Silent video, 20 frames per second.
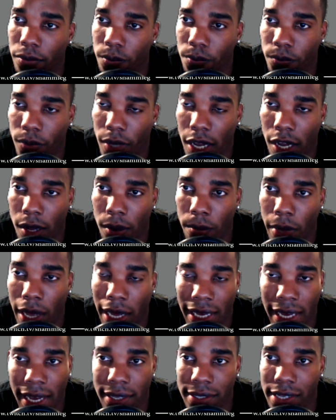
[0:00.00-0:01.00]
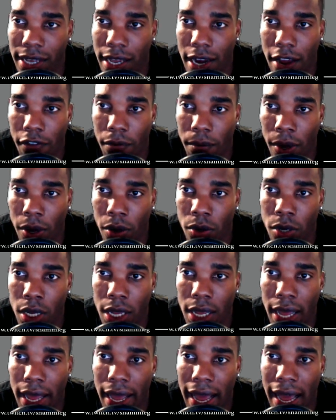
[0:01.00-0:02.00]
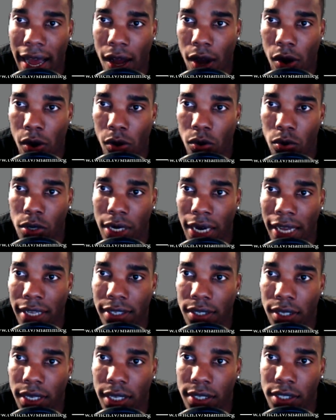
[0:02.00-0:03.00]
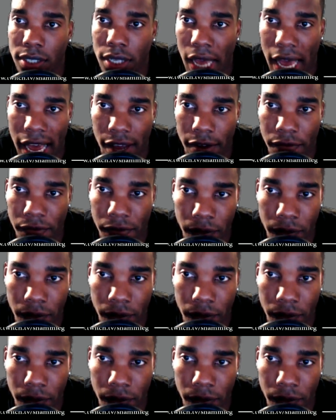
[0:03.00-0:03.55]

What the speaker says: I can't say enough about how nice it is to have